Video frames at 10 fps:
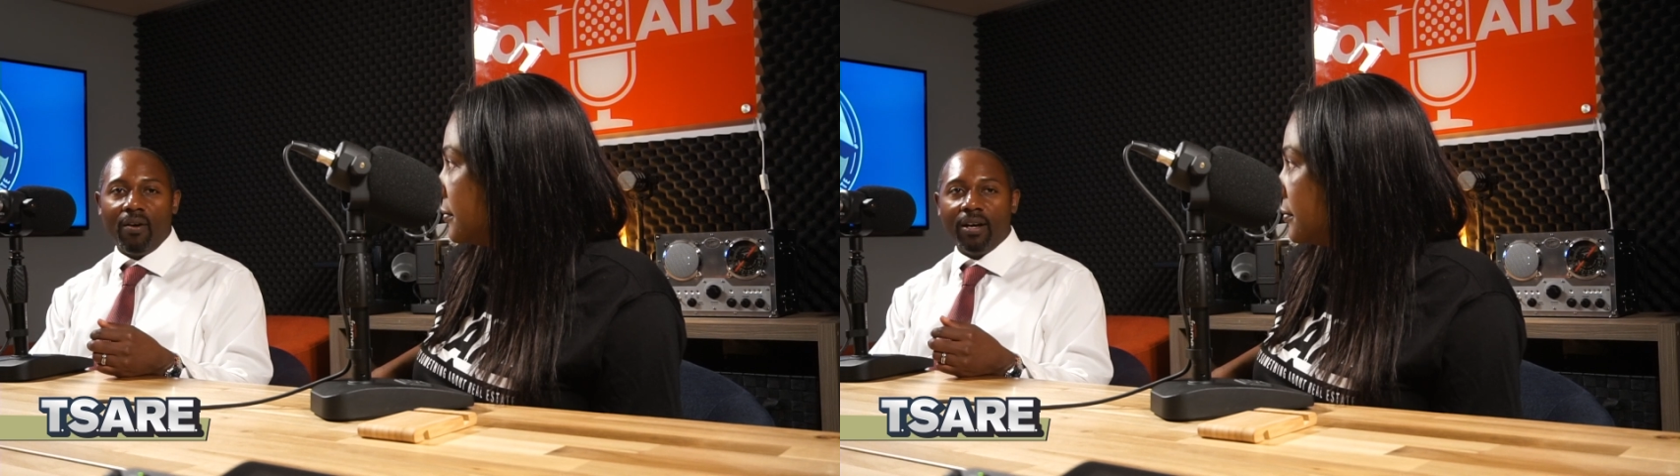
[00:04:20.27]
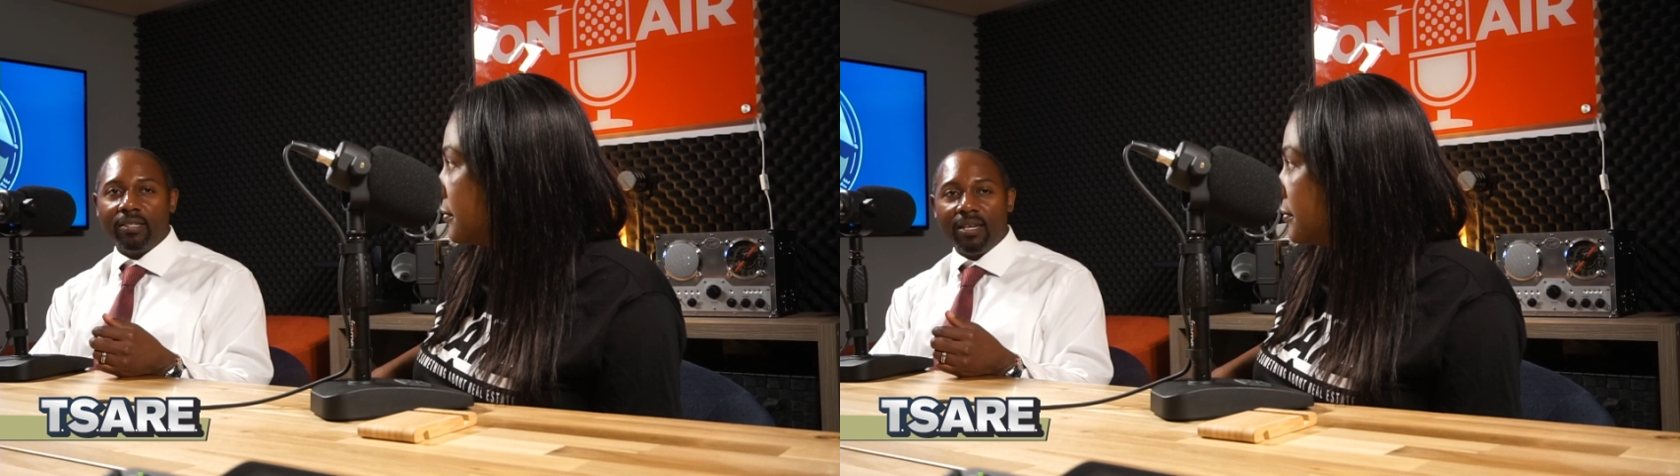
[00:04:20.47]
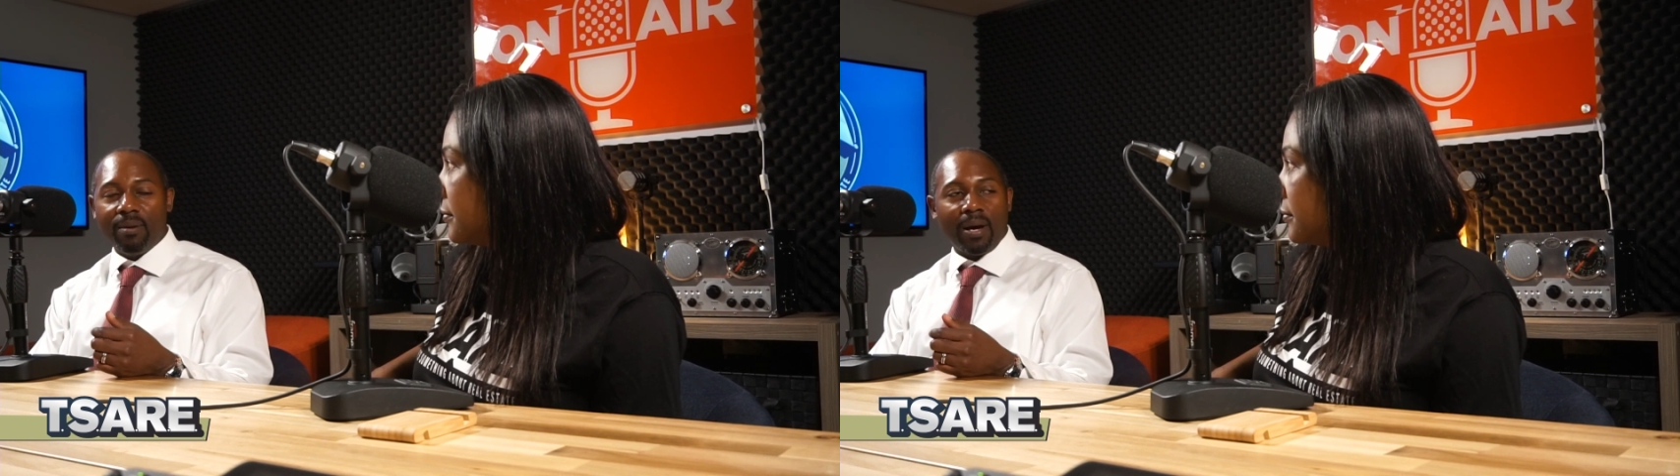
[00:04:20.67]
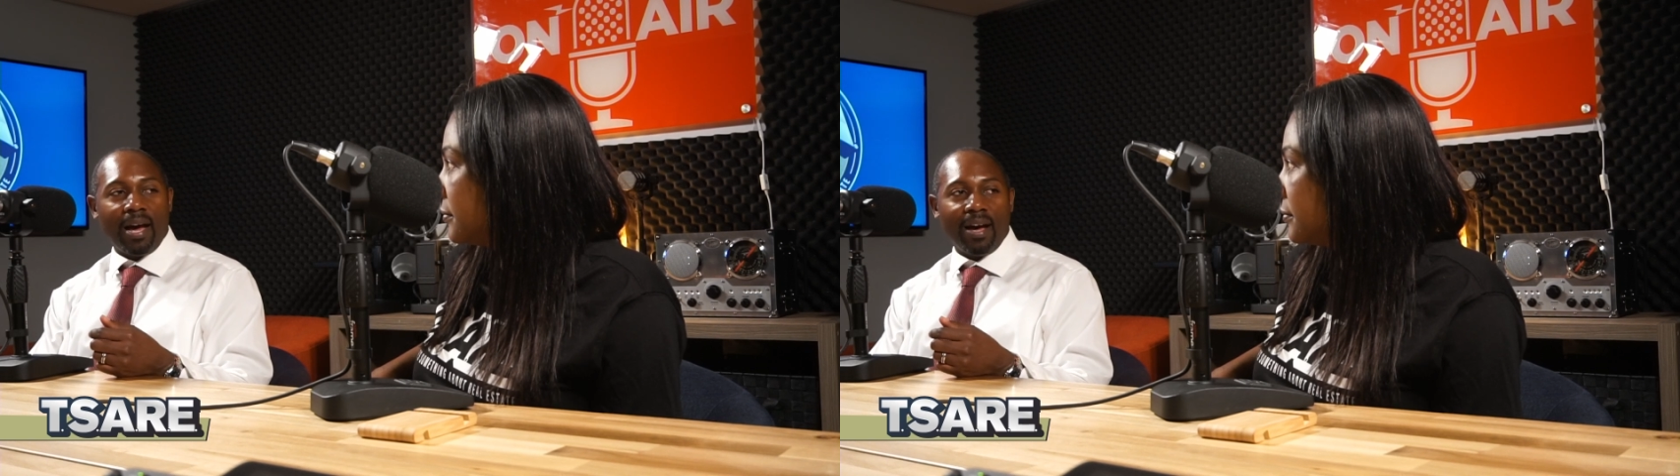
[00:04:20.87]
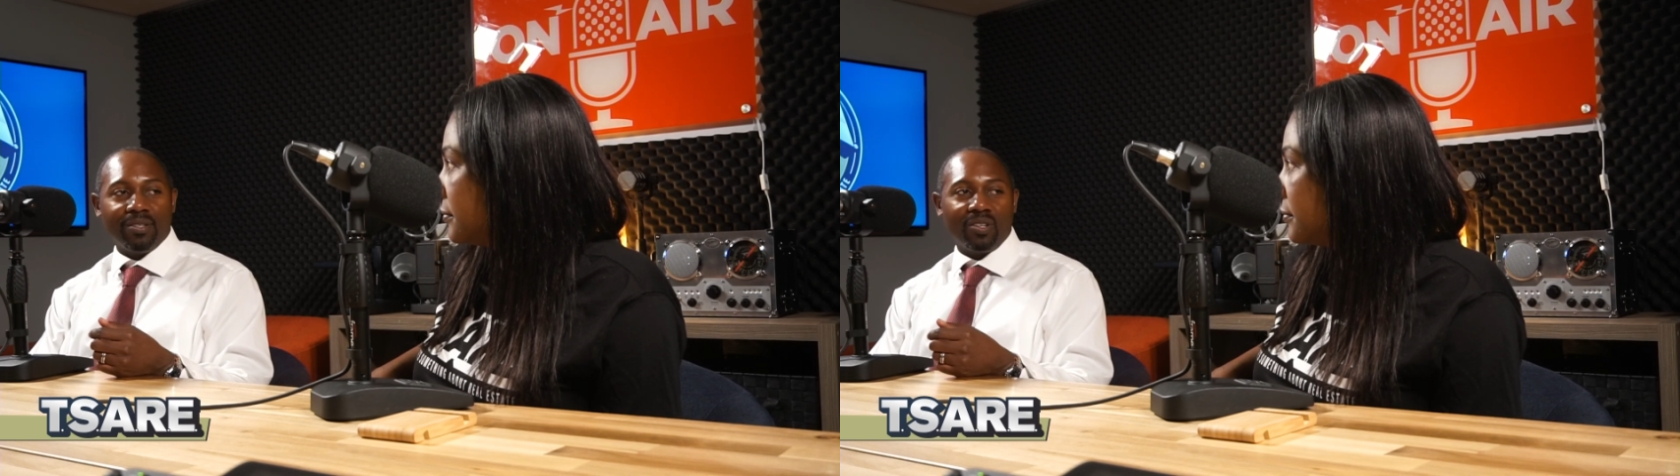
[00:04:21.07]
oh, I seen my
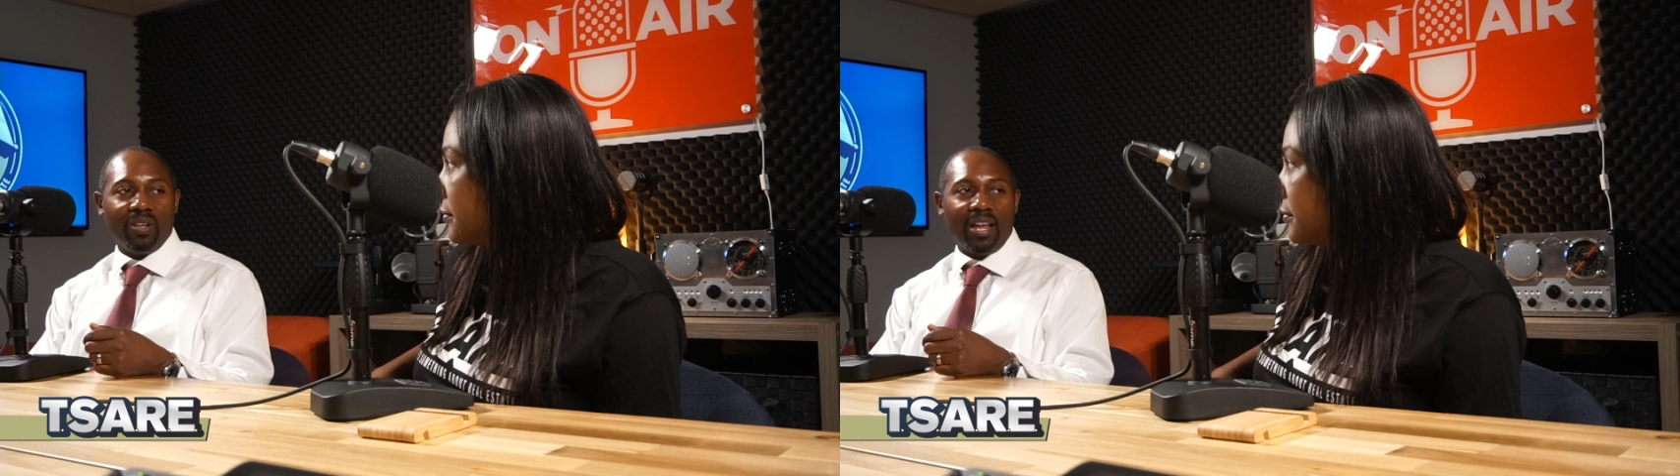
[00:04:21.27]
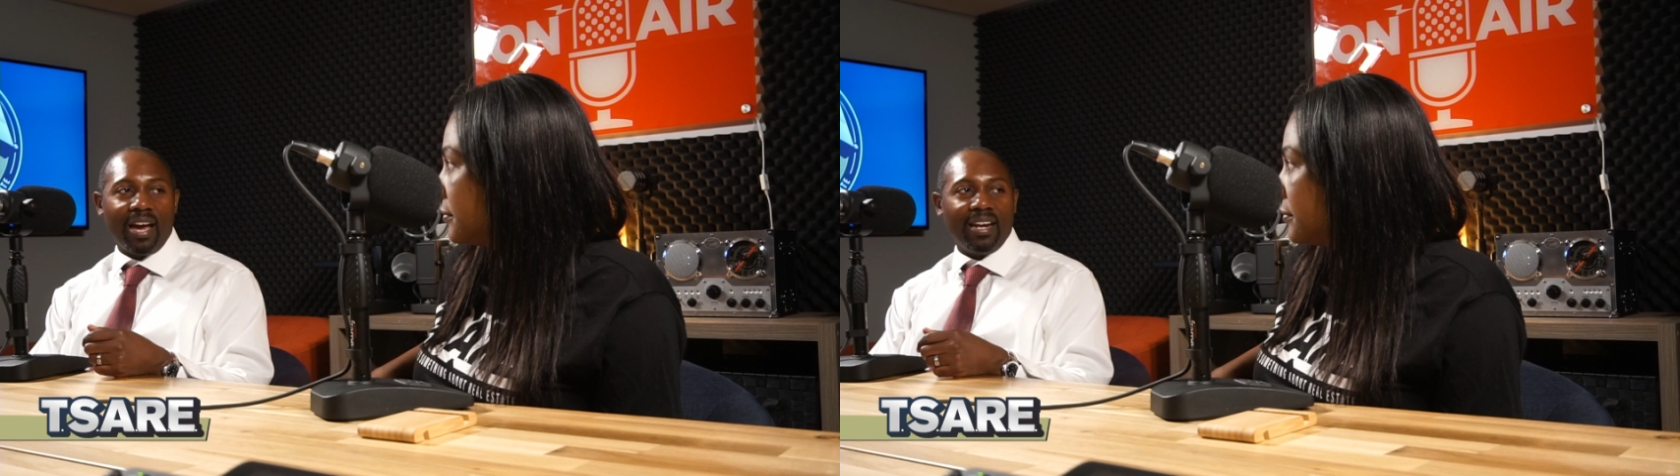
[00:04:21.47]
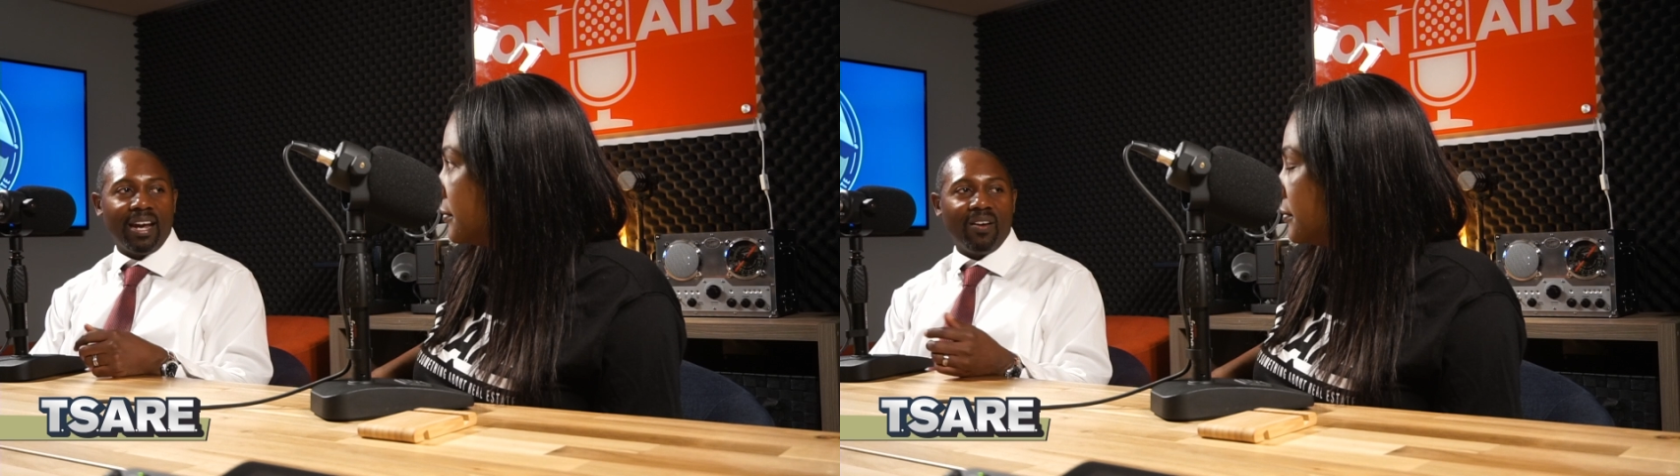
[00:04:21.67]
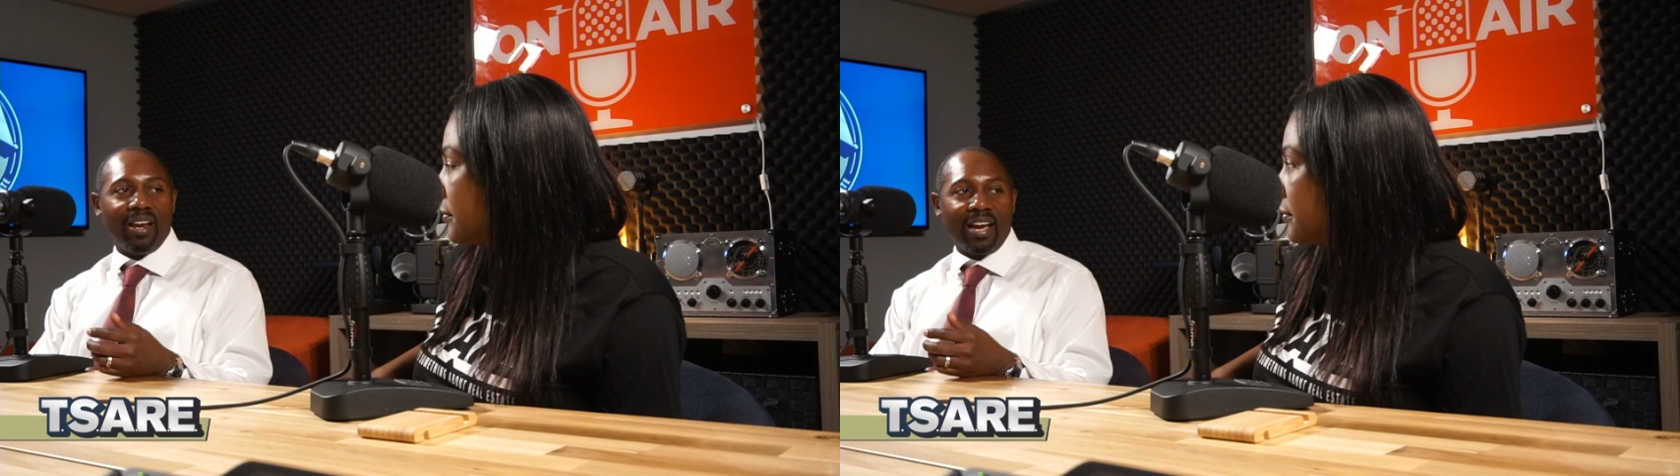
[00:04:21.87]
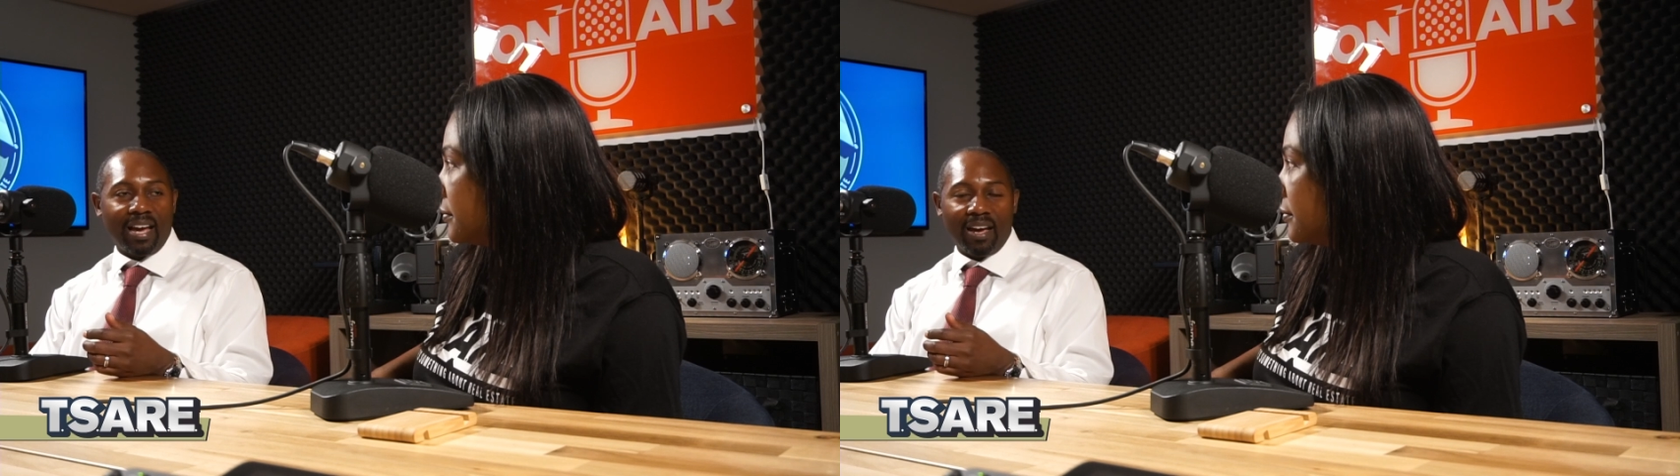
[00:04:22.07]
house online. I don't like how